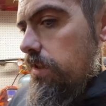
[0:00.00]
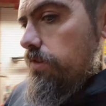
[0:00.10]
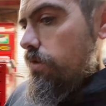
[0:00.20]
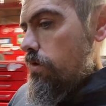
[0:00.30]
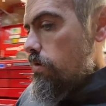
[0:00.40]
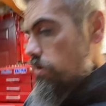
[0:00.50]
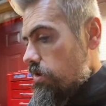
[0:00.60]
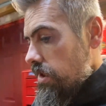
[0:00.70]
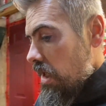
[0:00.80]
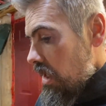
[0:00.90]
So those
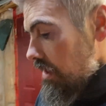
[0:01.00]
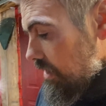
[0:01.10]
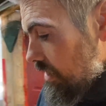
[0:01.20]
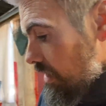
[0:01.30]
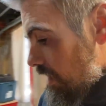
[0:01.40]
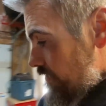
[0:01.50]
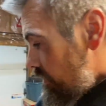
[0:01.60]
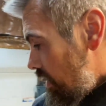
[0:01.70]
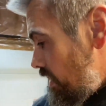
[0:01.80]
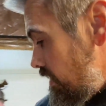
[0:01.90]
are done. And
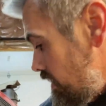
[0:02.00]
then,